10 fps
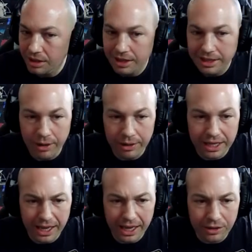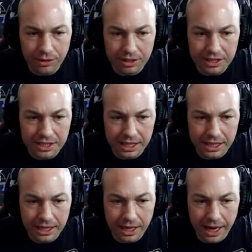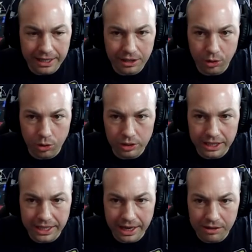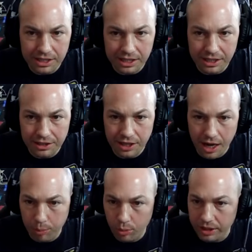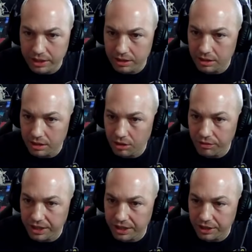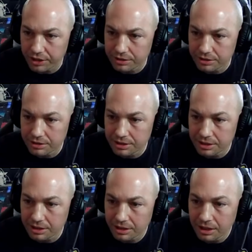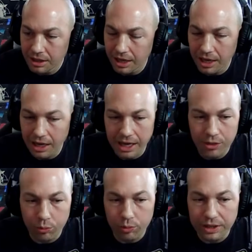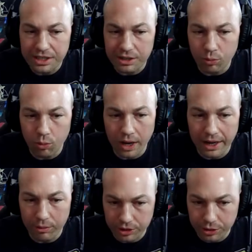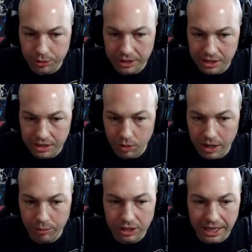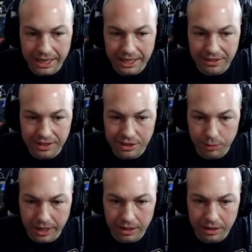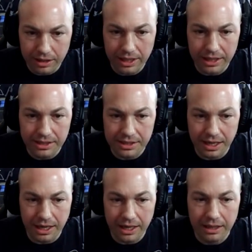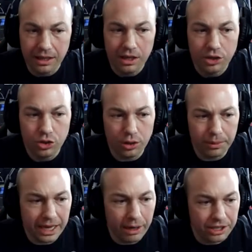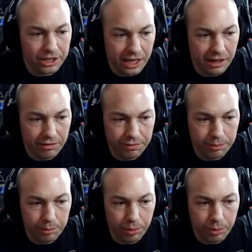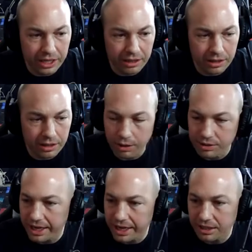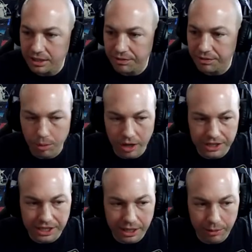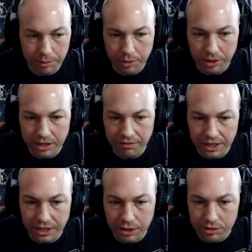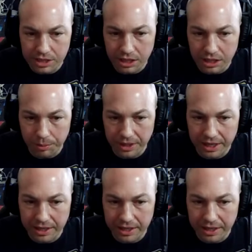Now, again, you could see I can only now see the top one over here. And the reason why we're doing this, why we're laying it this way is normally I would just kind of bring in, if I was editing a different project, I would bring in videos a little bit at a